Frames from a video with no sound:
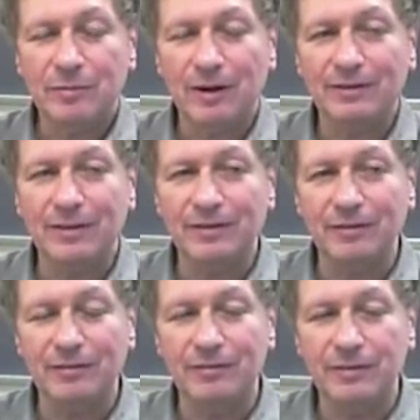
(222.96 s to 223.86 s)
process
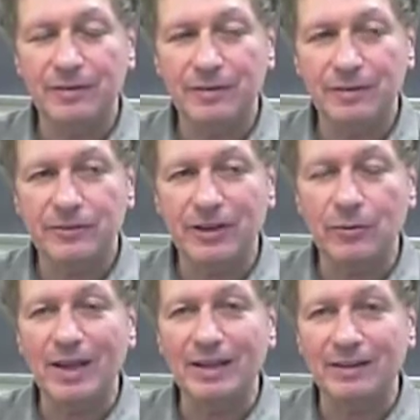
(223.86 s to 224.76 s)
of
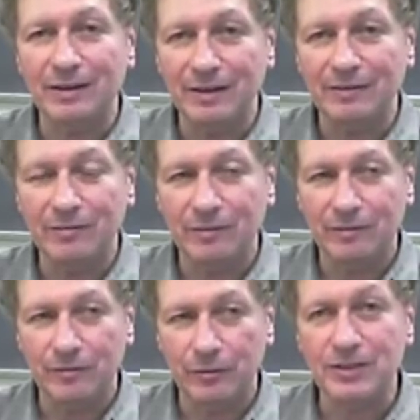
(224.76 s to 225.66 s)
generating the
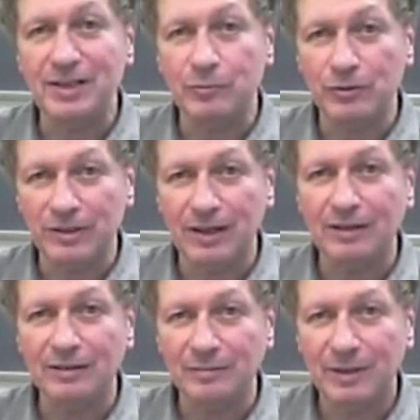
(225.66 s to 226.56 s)
vertebral
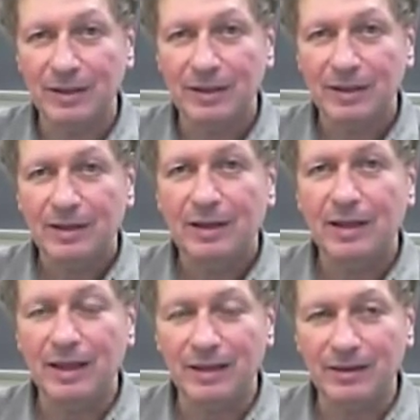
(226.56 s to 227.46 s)
column,
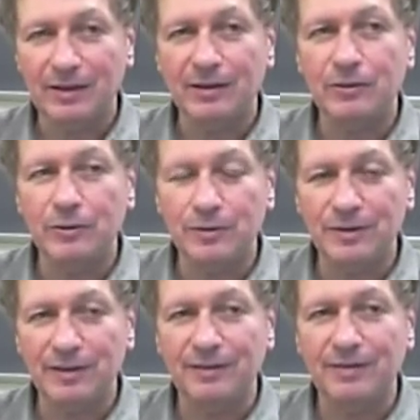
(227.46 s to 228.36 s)
it
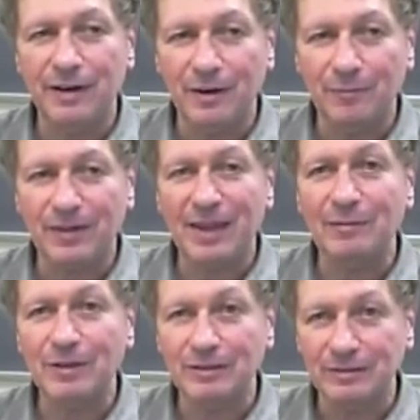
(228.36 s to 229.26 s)
uses
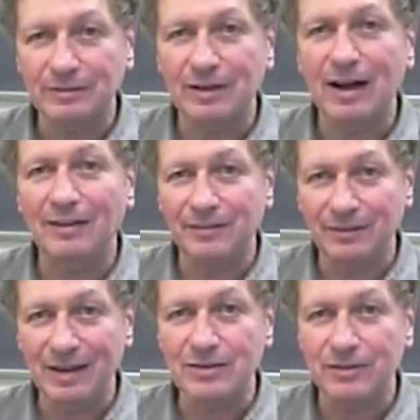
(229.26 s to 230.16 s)
chemical
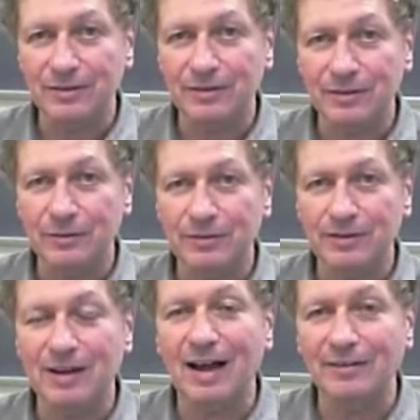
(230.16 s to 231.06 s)
oscillations. It
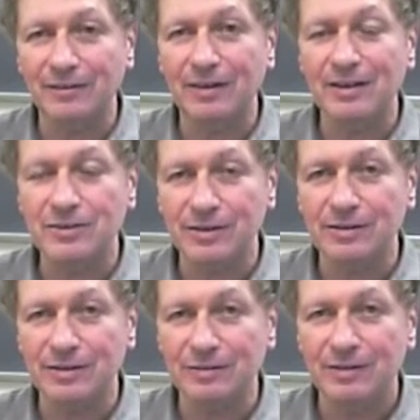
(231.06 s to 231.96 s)
uses
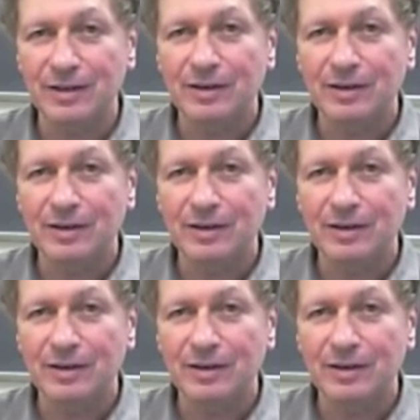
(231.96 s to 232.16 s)
oscillations of